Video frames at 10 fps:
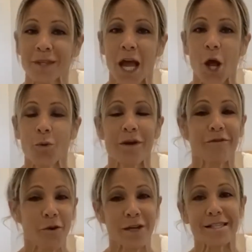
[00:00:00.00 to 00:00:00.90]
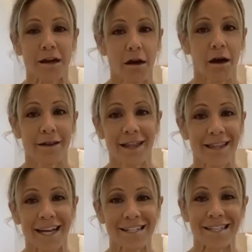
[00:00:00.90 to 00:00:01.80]
We focus on all the
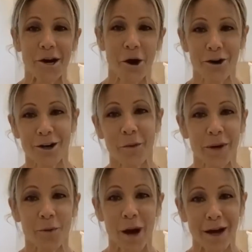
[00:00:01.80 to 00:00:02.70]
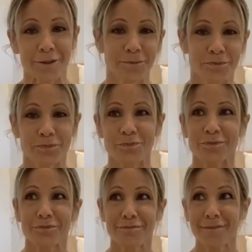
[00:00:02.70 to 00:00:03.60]
things that aren't going well.
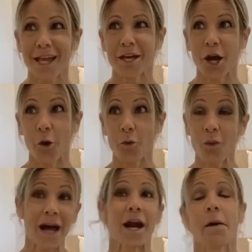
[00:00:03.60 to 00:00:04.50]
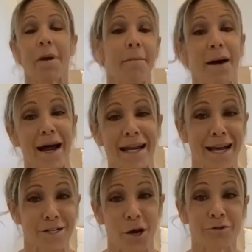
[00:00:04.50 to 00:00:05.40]
You know, what on my body I
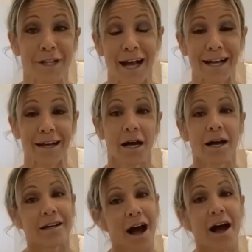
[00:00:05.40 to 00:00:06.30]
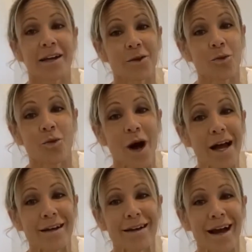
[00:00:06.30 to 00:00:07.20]
don't like, not what
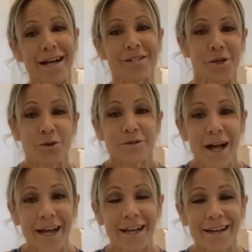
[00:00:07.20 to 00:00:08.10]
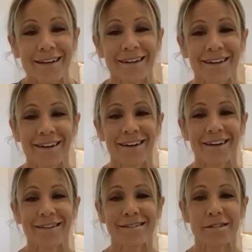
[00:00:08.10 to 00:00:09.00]
I do like.
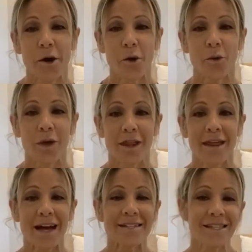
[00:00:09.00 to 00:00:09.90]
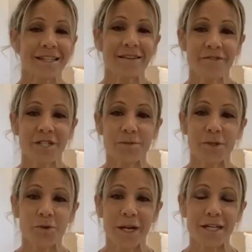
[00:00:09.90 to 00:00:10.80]
So that's the difference
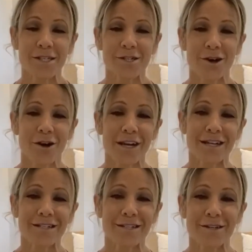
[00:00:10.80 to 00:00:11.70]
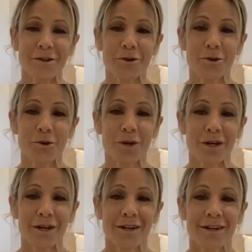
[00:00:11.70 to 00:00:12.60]
between starting to
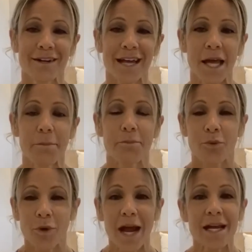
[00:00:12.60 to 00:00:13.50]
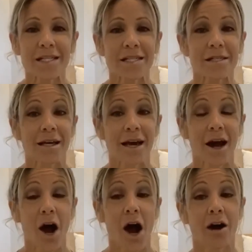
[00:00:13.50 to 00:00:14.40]
embrace
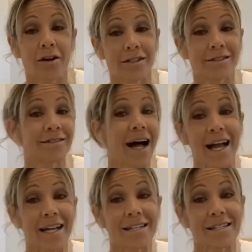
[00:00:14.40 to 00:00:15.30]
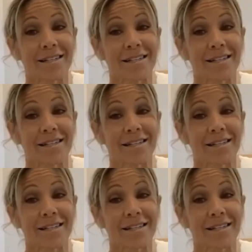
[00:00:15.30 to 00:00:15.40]
our light.